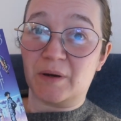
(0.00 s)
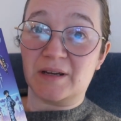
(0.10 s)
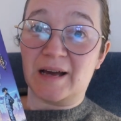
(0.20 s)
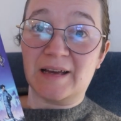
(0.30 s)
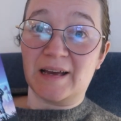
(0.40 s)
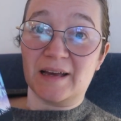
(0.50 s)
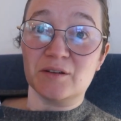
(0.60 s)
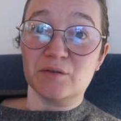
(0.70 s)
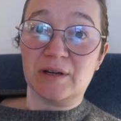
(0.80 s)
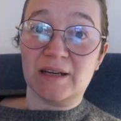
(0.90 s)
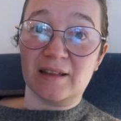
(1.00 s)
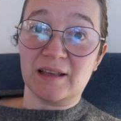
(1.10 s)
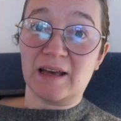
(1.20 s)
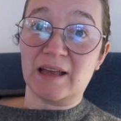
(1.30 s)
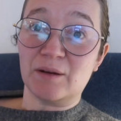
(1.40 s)
but I can't do
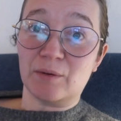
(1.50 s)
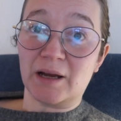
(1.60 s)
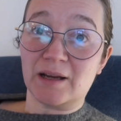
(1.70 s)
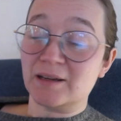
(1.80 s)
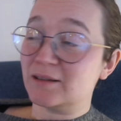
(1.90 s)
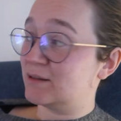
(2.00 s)
anything anyway.